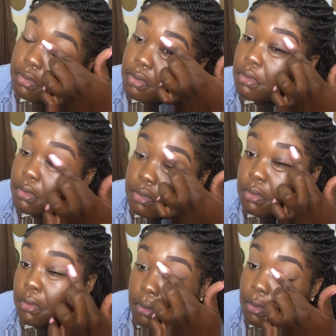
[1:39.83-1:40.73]
my
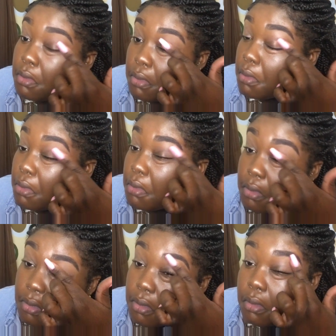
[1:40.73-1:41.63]
eyeshadow has a smooth
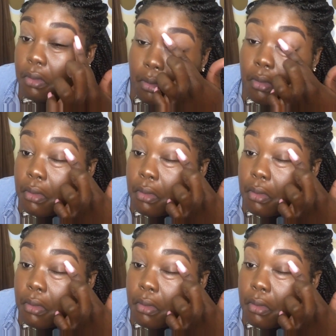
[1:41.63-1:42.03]
base.